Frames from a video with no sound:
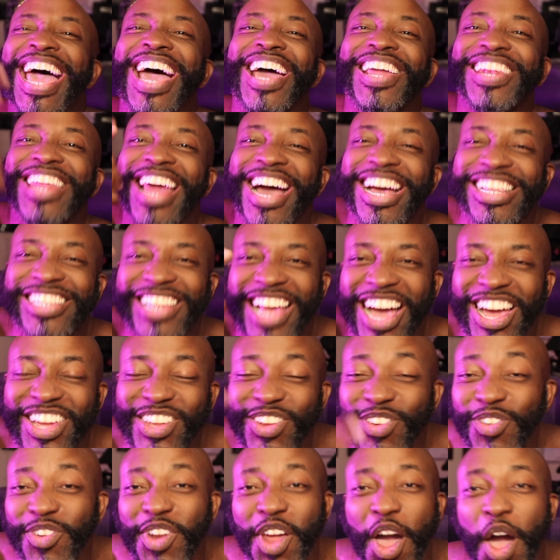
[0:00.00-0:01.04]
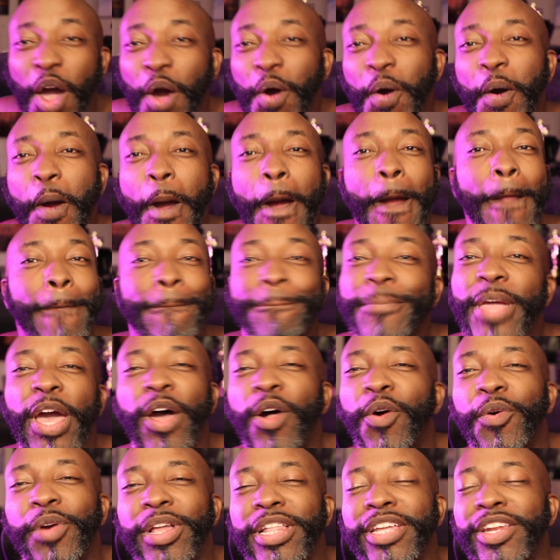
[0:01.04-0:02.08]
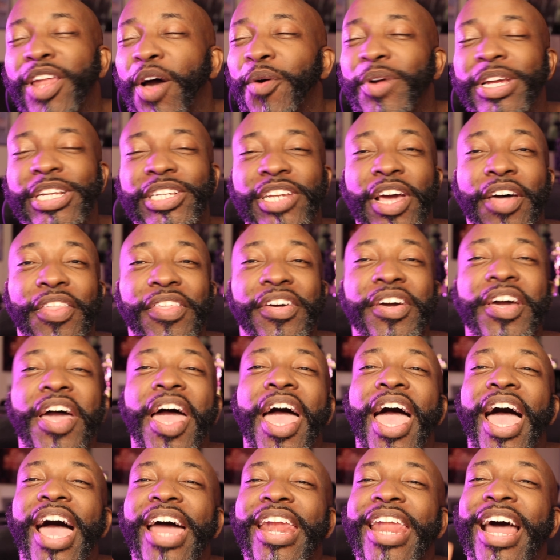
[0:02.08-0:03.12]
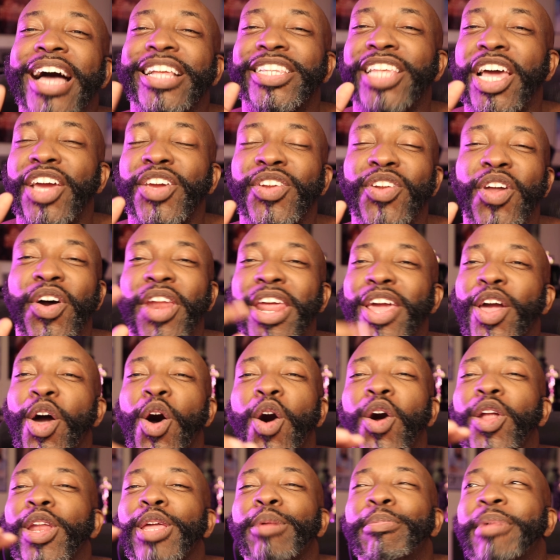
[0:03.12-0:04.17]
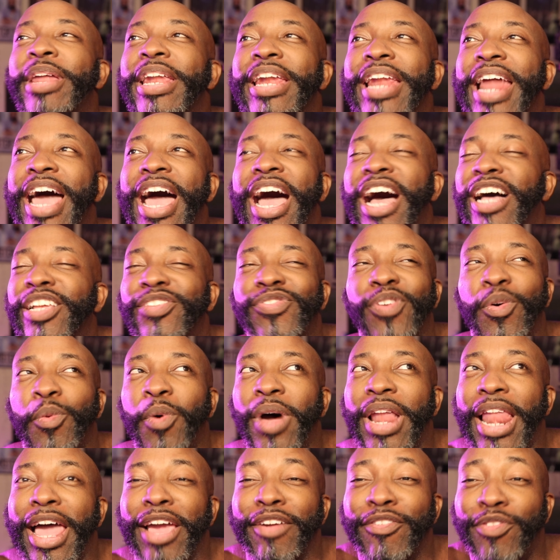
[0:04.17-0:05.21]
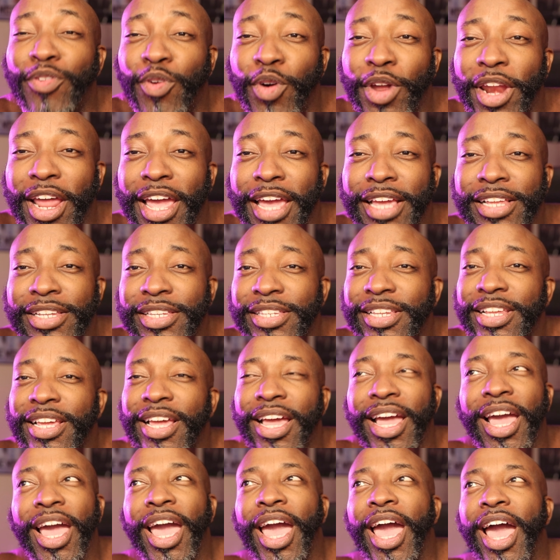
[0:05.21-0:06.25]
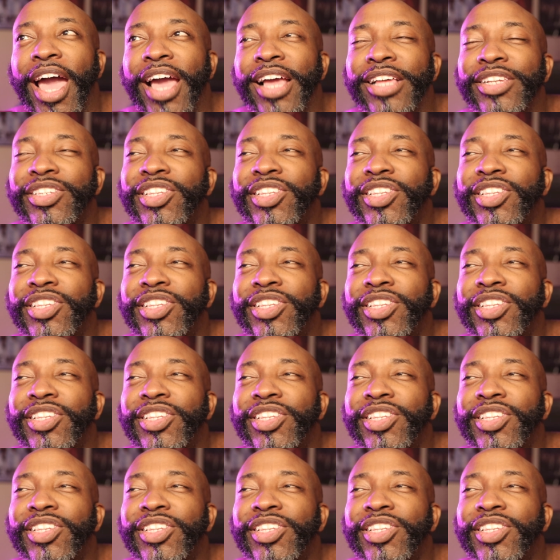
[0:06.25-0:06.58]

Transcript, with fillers: That's how you know they don't really know each other. And that's how you know they only been in the house for what, like 4 days? And